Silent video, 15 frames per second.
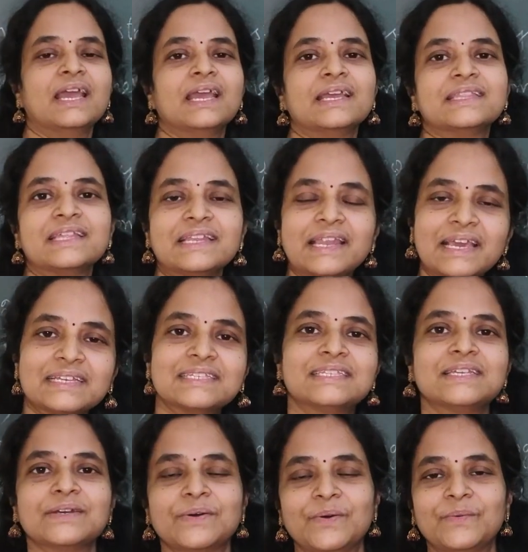In the next,
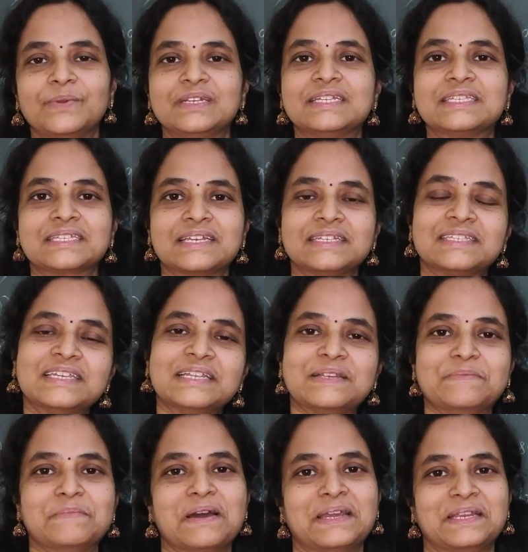we'll discuss the
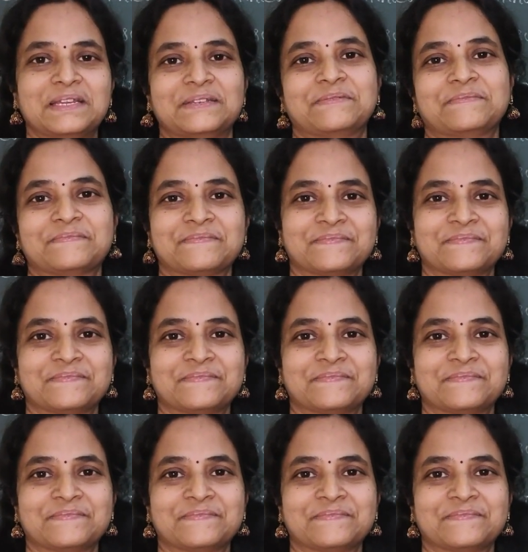remaining.